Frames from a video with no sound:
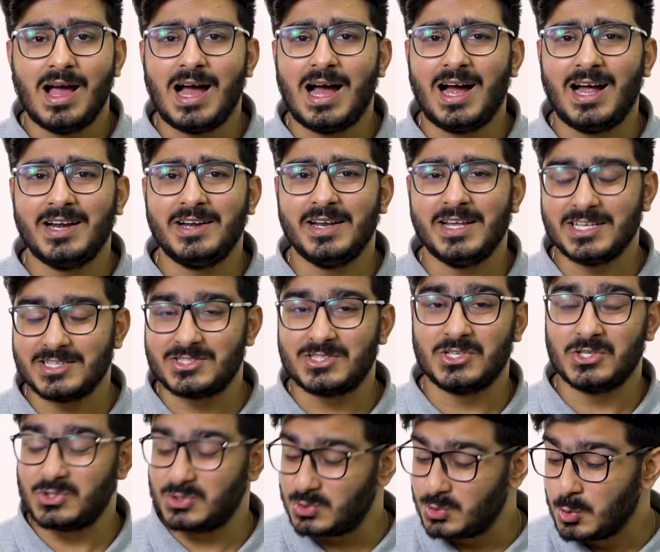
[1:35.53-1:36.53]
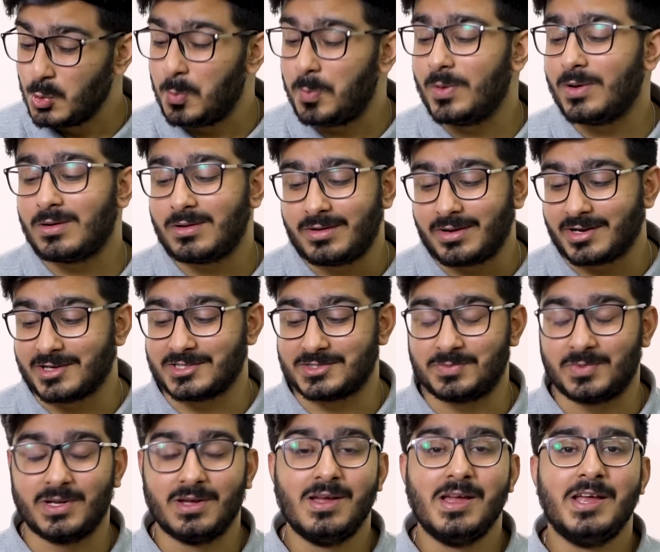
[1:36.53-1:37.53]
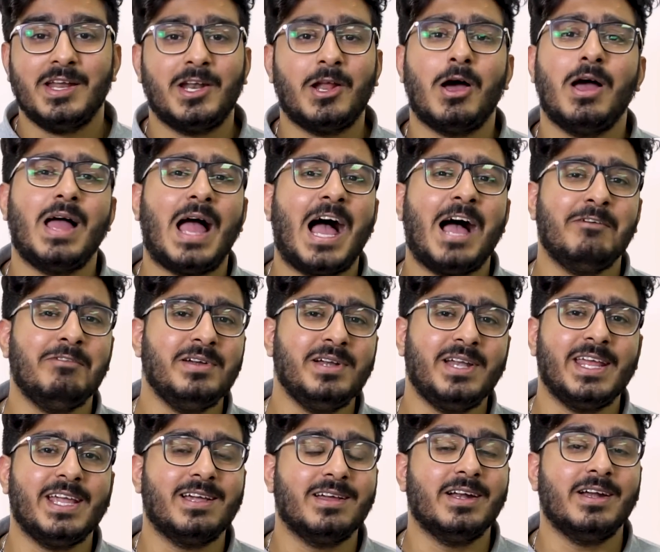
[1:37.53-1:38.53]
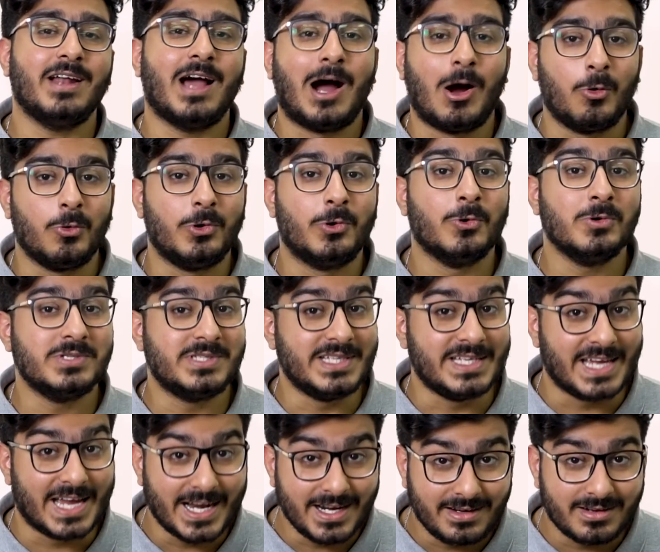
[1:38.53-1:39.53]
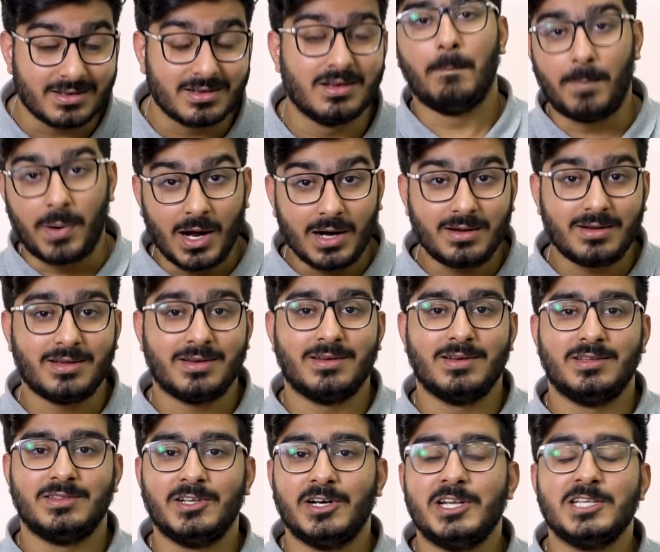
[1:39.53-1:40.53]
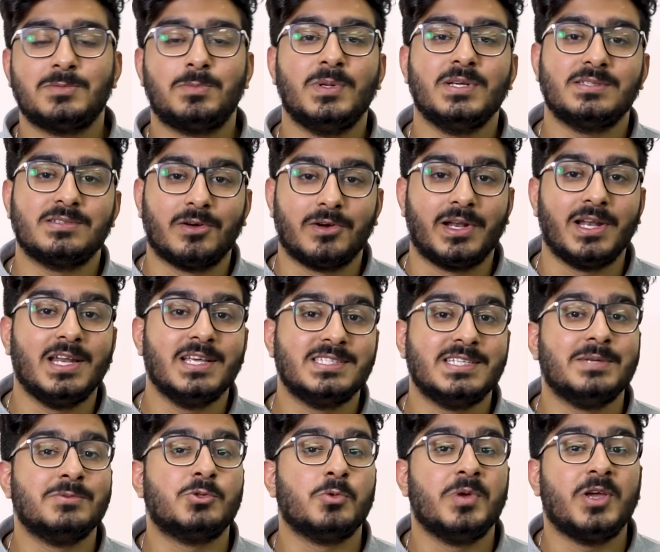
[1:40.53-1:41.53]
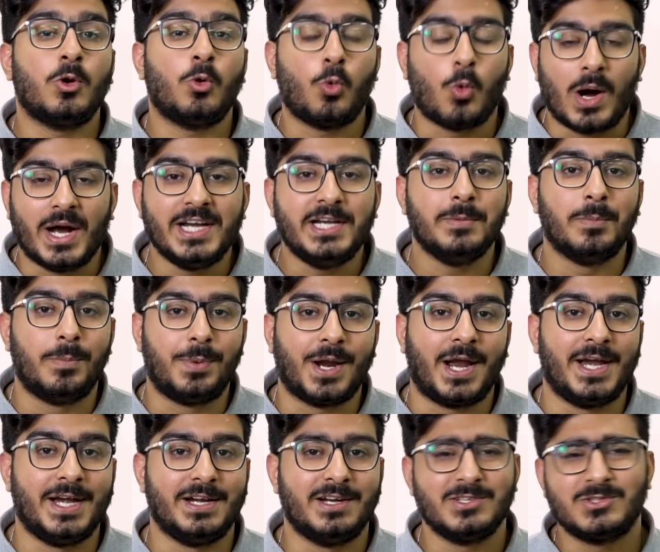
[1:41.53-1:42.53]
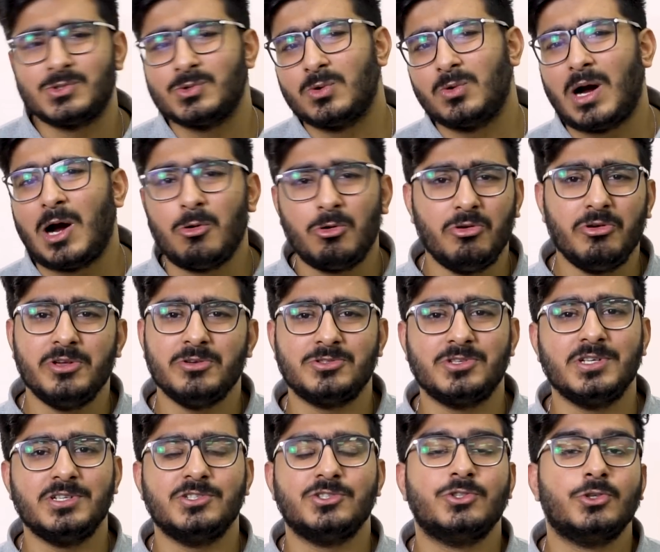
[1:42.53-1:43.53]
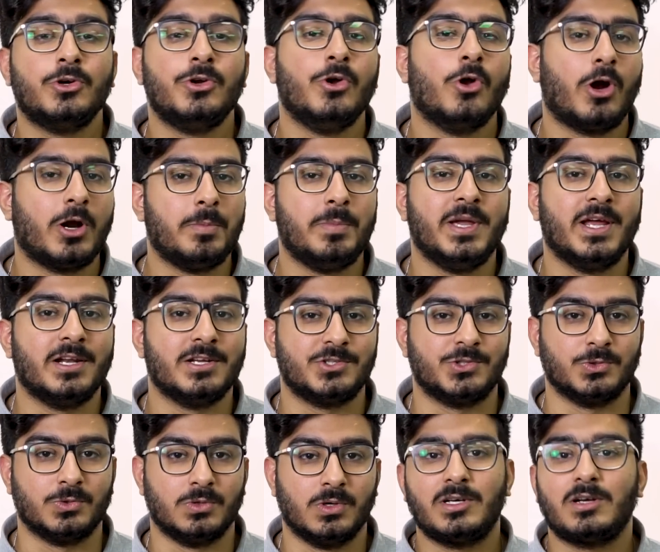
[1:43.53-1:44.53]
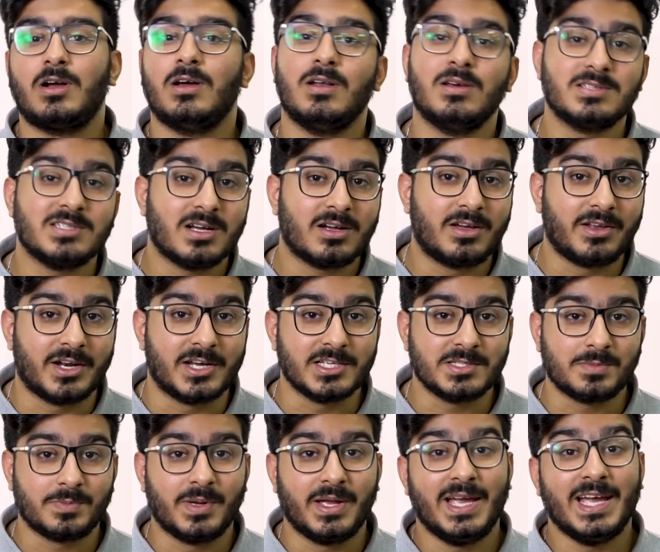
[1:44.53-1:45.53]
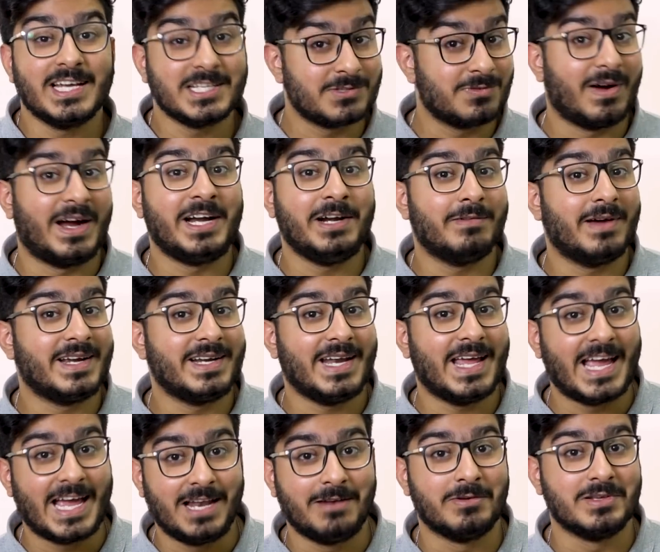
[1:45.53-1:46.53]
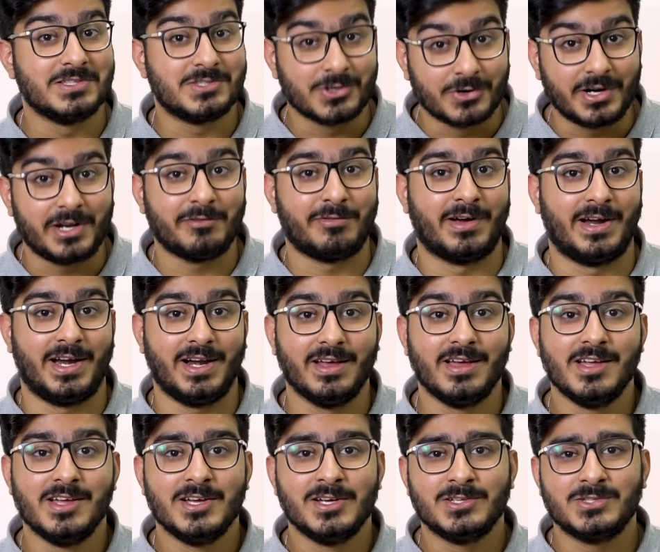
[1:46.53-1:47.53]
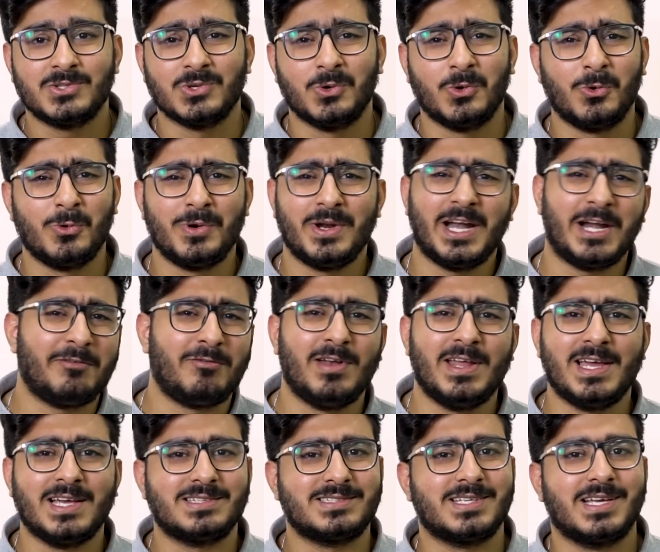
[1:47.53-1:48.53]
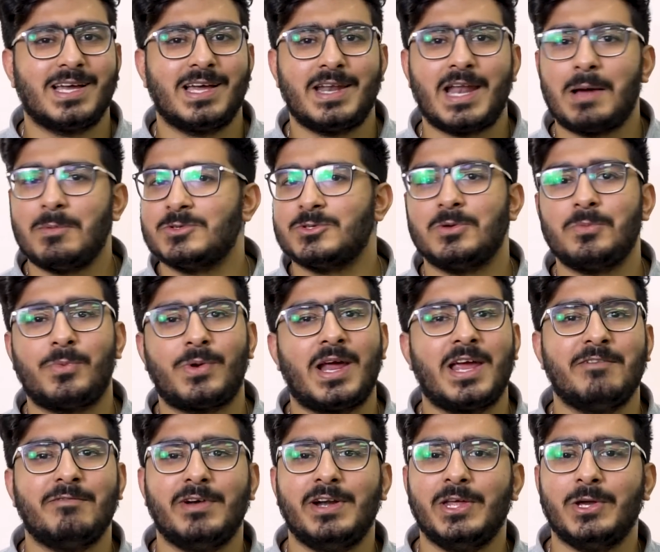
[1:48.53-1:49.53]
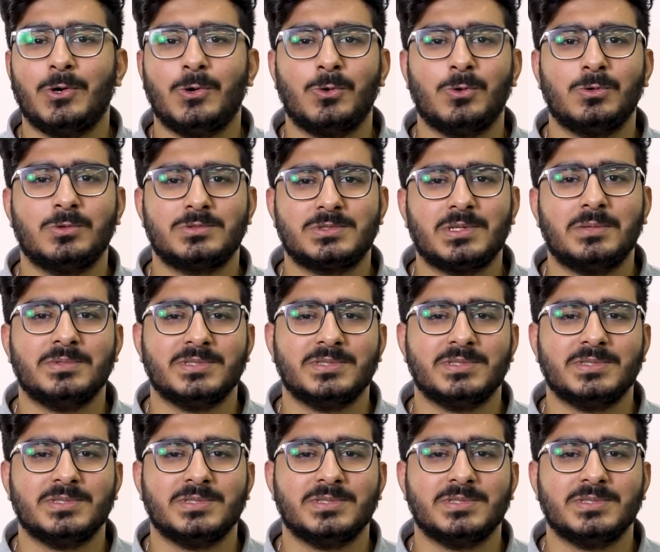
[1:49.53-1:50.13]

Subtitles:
and it's super crisp. Now, I haven't taken it outdoors yet, but the display certainly seems to be quite bright, so outdoor usage should not be an issue. The colors are crisp, it's widewide L1 certified, so Netflix and Amazon Prime Video